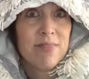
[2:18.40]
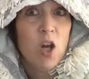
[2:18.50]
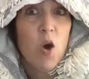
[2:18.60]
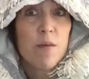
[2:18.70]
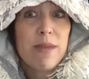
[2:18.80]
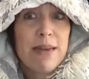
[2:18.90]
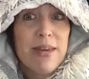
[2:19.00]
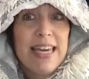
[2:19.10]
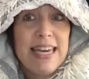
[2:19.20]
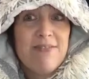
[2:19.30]
or maybe
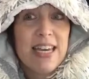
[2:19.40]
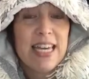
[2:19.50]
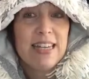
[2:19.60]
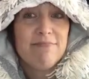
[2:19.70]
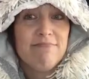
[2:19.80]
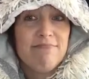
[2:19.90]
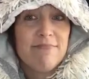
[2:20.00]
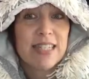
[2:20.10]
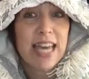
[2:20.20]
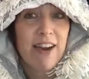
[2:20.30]
even
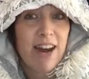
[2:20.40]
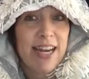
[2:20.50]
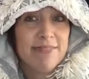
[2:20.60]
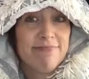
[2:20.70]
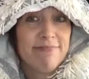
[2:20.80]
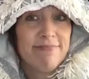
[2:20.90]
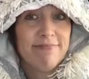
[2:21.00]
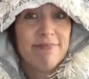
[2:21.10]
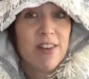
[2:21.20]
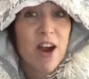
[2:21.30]
scary.
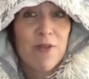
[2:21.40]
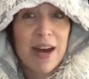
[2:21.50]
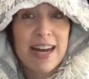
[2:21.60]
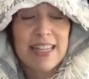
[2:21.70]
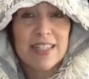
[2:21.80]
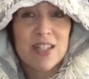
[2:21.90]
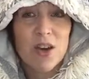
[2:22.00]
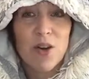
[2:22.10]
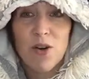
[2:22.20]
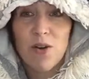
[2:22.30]
All right,
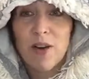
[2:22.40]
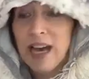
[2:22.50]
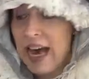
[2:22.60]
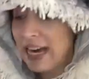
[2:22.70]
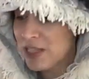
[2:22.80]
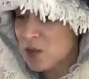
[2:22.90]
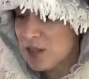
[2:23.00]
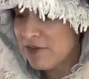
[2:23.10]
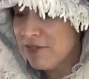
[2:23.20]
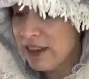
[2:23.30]
so I sort
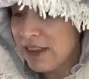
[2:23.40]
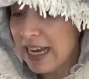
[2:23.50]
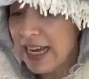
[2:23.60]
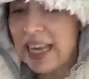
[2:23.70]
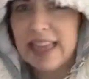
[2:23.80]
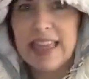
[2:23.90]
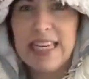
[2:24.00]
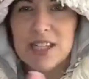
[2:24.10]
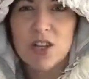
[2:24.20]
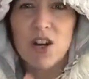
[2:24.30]
of feel like
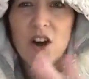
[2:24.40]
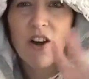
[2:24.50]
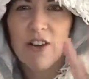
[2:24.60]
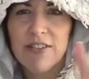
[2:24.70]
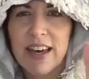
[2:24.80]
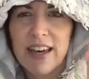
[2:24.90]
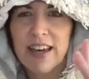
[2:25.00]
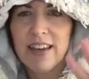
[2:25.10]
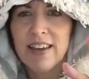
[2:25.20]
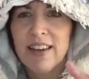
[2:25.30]
these are all
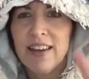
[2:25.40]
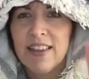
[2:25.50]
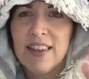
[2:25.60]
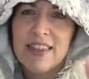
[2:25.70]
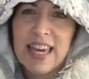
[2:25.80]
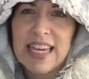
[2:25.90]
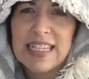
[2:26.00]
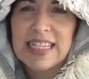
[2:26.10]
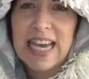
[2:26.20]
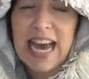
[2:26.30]
the
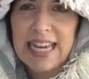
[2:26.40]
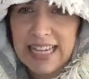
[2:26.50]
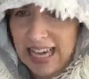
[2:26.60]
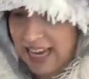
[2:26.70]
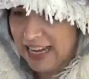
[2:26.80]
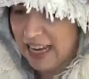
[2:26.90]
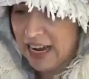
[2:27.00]
things I get